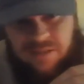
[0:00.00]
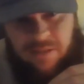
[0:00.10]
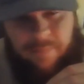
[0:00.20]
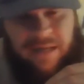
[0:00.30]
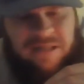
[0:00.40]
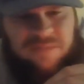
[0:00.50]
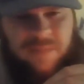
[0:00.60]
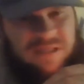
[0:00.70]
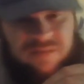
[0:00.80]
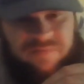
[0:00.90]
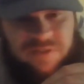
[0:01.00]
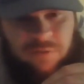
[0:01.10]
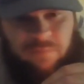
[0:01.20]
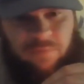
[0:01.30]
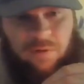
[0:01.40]
bite, it's because of his
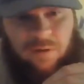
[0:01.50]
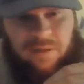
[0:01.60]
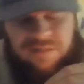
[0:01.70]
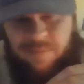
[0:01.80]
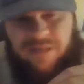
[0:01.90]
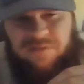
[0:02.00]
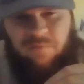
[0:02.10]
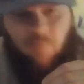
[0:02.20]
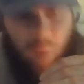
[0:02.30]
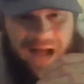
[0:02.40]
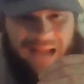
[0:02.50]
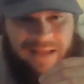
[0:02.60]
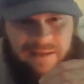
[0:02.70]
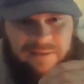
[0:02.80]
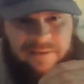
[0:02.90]
overall, it's because of
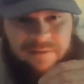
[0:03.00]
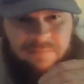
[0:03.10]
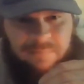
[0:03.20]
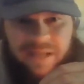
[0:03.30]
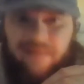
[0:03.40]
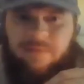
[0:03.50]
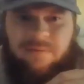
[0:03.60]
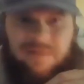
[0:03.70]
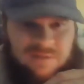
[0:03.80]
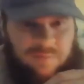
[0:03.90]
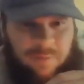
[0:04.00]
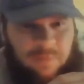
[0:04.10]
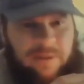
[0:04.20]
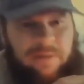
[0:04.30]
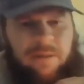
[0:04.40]
why he bit his
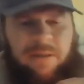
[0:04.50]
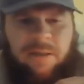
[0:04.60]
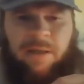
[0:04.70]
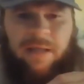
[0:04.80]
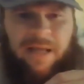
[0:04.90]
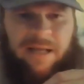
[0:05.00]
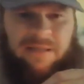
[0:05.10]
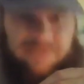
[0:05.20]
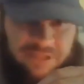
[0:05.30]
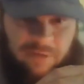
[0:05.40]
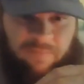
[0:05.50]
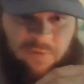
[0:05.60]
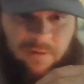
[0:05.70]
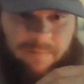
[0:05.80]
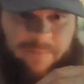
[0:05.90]
opponent. It's the
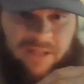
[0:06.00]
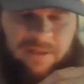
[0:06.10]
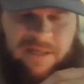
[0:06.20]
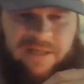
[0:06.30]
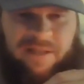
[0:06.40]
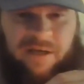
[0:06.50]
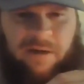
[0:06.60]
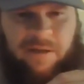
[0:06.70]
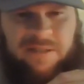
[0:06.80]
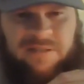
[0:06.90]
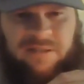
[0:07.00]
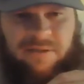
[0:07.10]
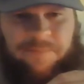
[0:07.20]
overall ability there. He's a